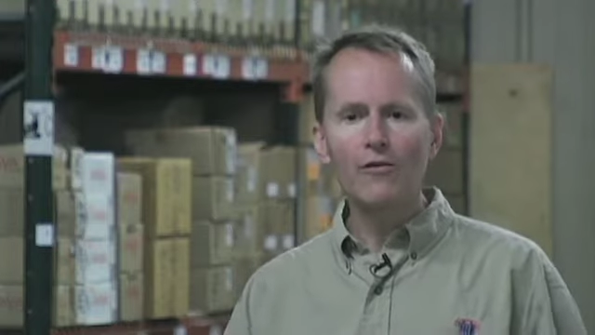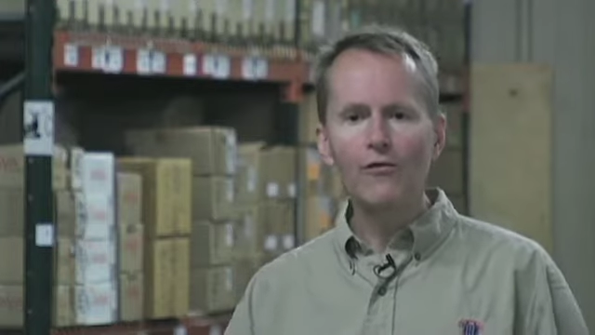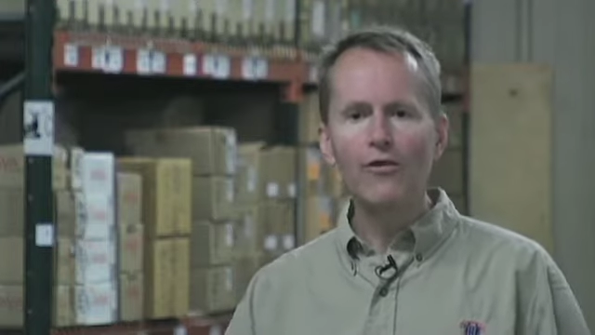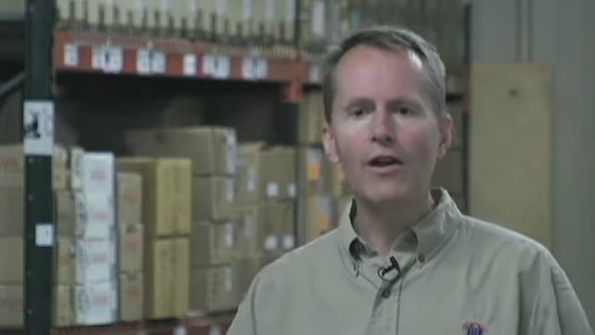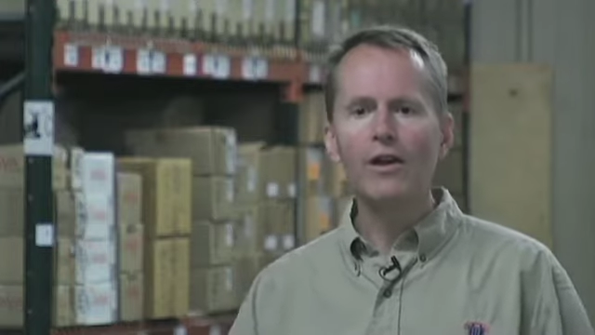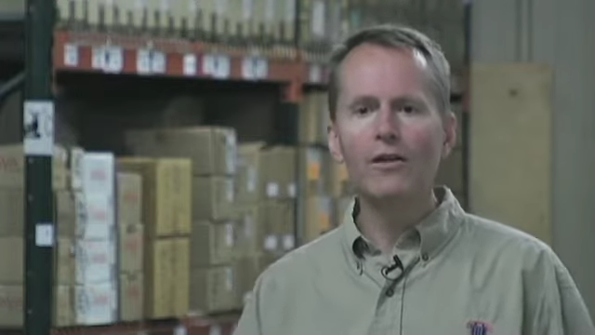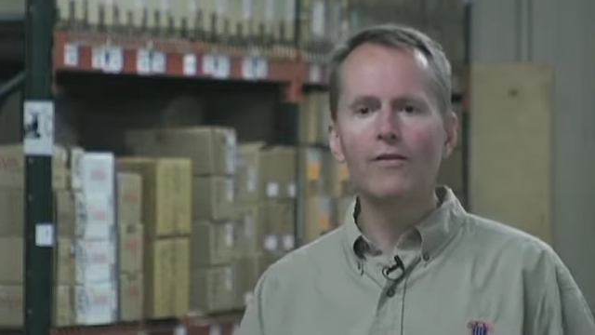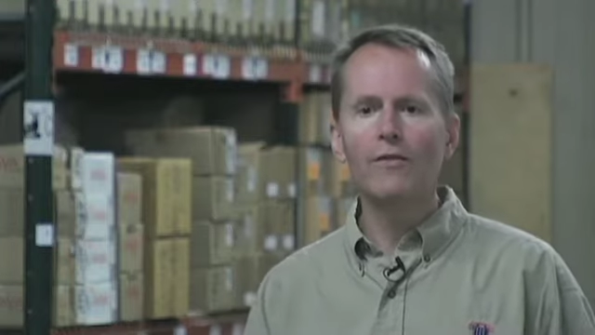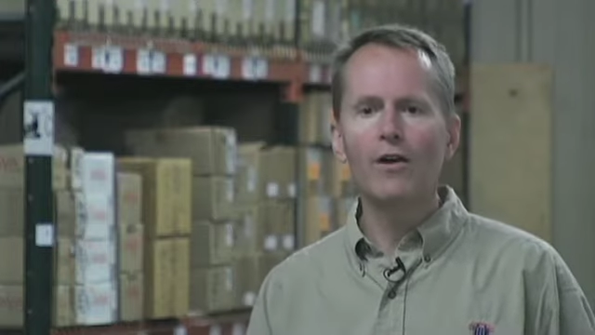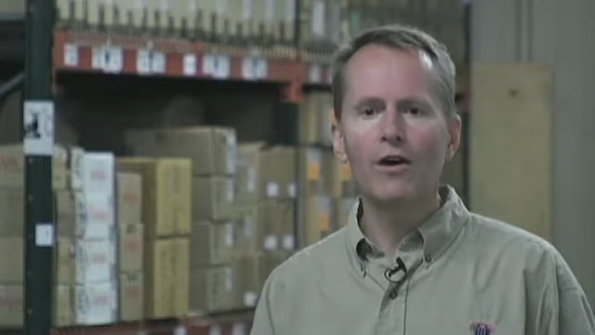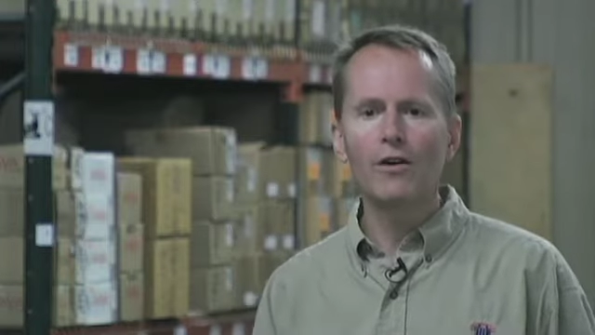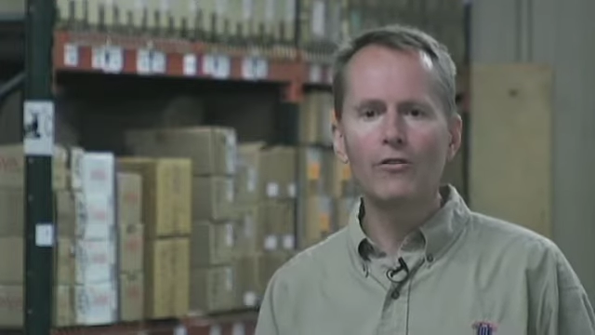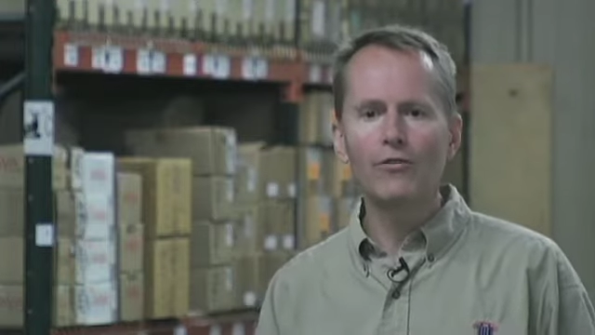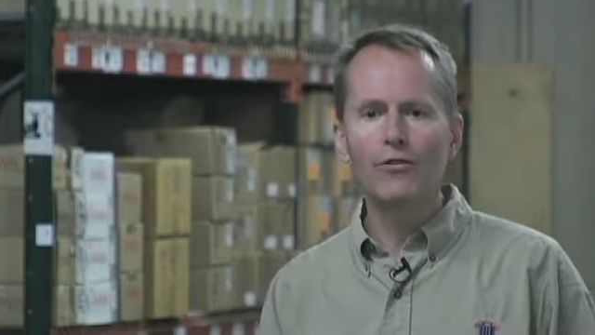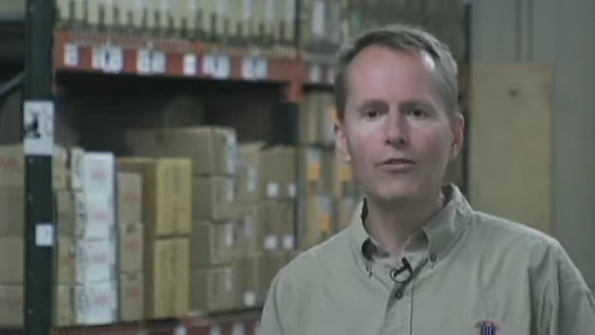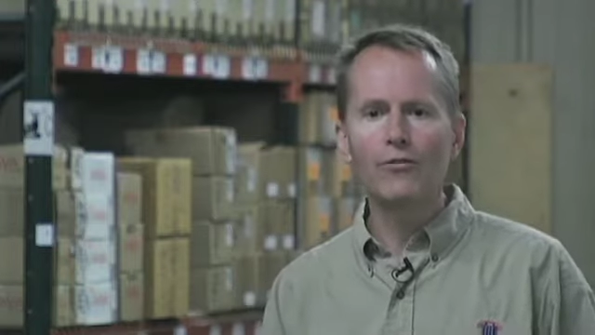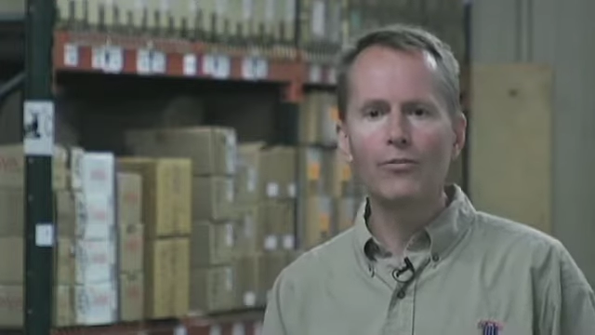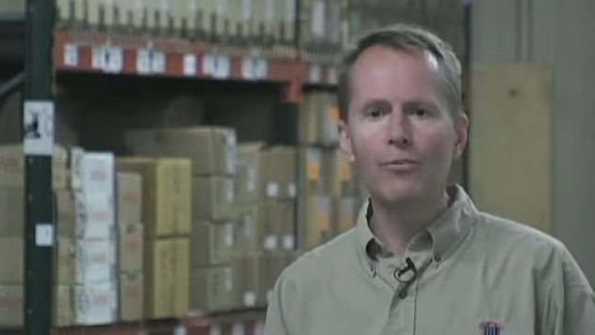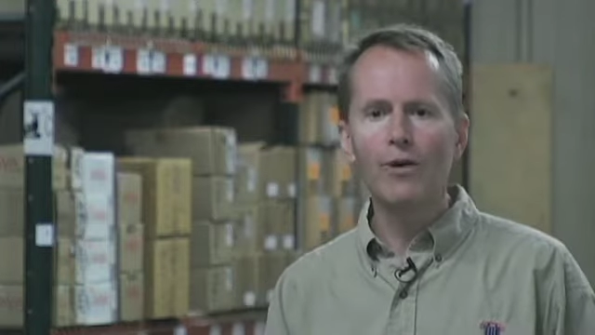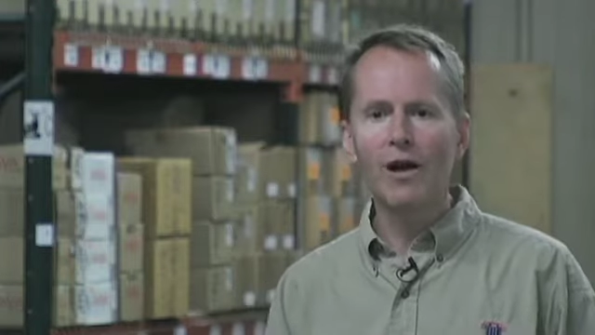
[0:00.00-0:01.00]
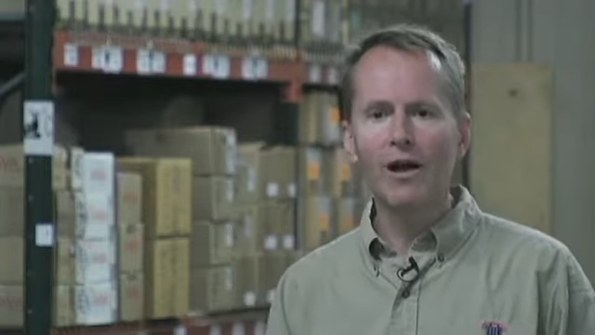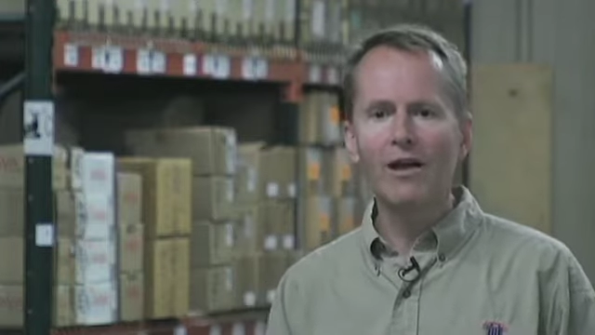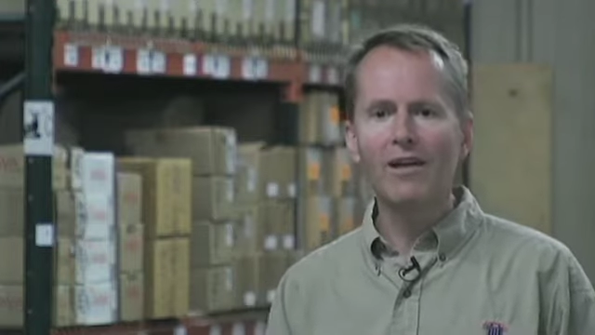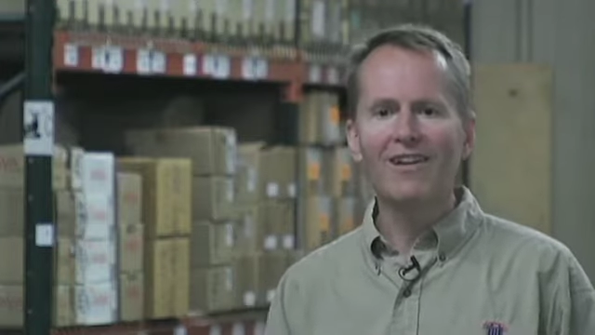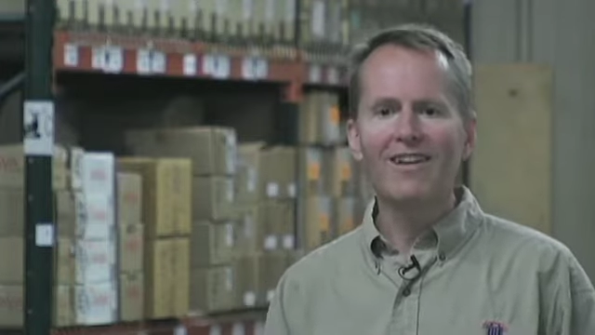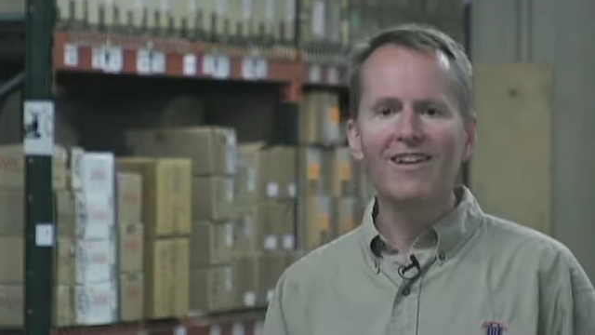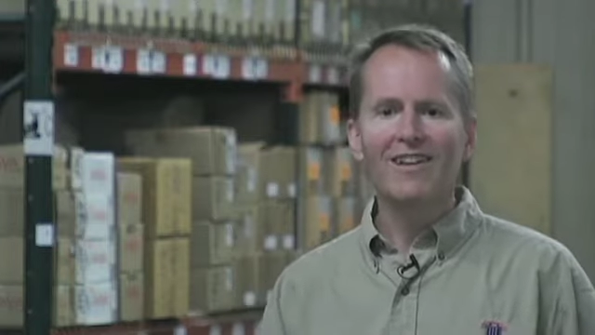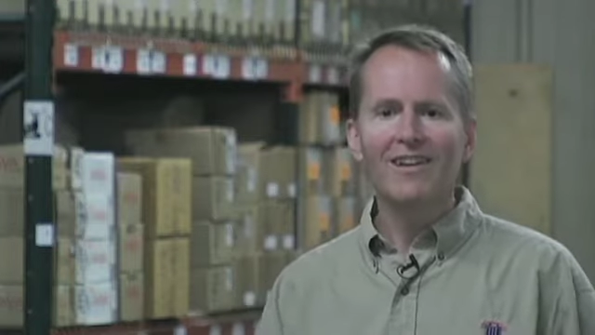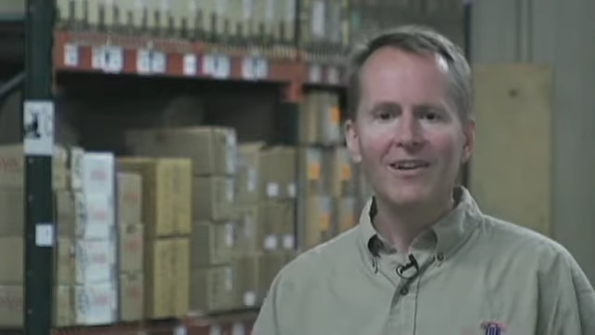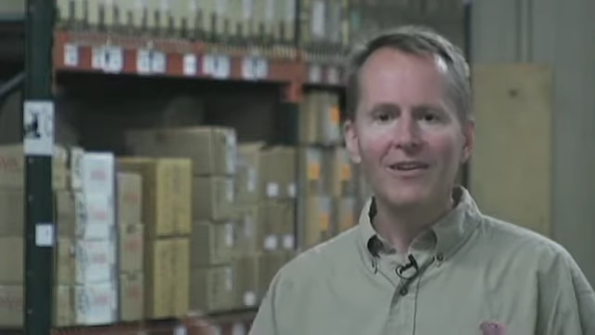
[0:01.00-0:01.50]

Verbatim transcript: friend of ours as well.